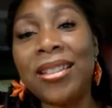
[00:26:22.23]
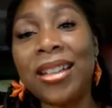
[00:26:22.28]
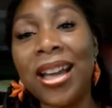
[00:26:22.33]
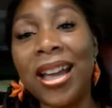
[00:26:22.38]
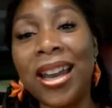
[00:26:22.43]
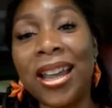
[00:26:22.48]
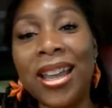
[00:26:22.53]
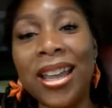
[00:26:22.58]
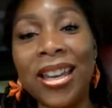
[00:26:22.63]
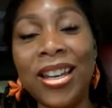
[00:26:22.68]
I
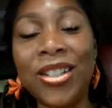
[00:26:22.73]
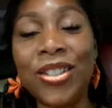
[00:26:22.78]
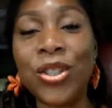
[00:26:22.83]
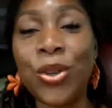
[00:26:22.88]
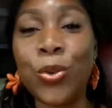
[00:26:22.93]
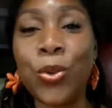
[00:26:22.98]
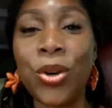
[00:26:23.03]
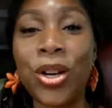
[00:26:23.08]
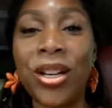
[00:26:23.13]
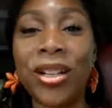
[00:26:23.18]
gotta head
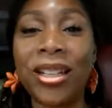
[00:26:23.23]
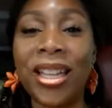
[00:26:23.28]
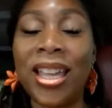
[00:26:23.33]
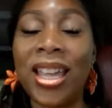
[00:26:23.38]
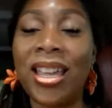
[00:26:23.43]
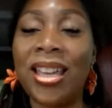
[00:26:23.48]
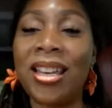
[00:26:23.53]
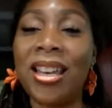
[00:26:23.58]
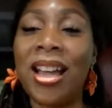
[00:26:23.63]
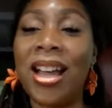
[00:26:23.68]
into work,
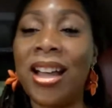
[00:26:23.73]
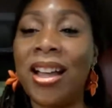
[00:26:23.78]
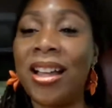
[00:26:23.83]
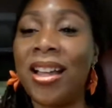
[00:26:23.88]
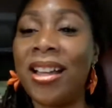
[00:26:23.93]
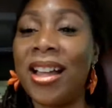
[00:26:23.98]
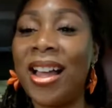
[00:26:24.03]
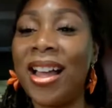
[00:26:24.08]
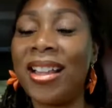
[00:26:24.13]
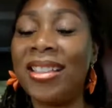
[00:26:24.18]
and
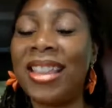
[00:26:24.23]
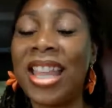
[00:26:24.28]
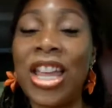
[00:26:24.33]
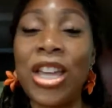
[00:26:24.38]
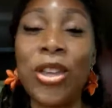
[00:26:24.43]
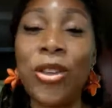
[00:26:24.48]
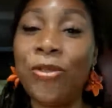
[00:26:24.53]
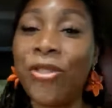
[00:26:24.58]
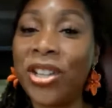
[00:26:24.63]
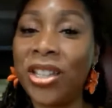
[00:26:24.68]

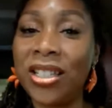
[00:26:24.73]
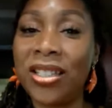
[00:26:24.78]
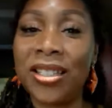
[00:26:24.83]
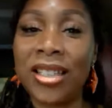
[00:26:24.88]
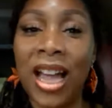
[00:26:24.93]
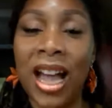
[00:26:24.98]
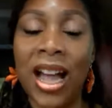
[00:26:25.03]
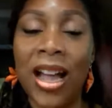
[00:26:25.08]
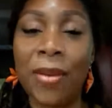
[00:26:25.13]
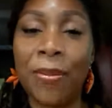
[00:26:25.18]
thank you for
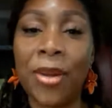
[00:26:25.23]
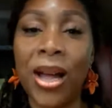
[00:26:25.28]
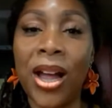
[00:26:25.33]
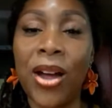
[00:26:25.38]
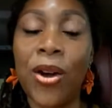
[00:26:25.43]
this time.